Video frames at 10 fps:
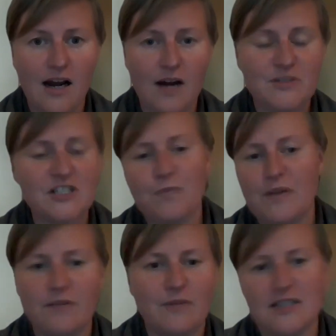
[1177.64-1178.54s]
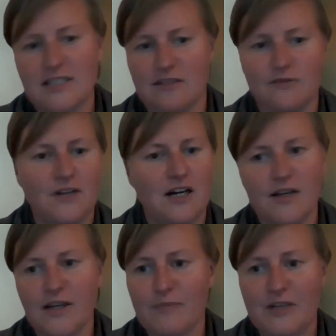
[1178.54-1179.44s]
I'm just being myself.
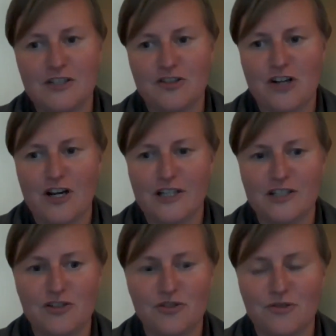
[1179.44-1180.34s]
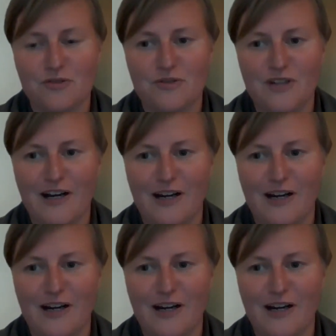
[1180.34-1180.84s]
I am not trying to